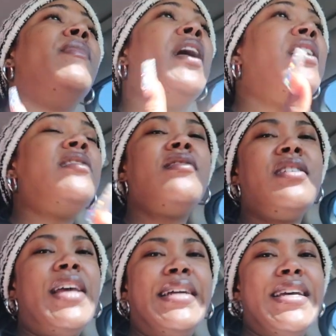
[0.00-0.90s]
honestly,
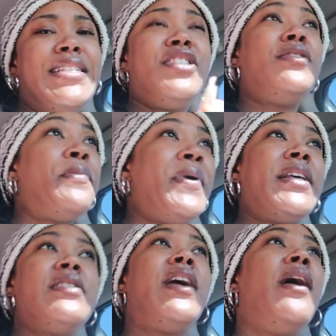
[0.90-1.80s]
like, that's just the
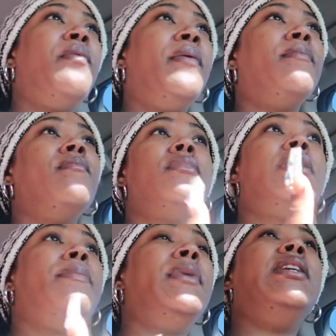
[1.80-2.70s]
best time with
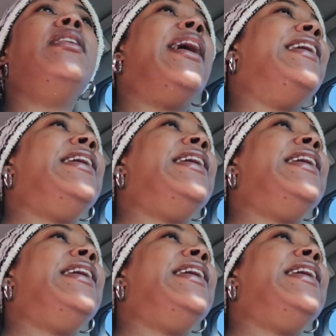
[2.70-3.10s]
to me, like,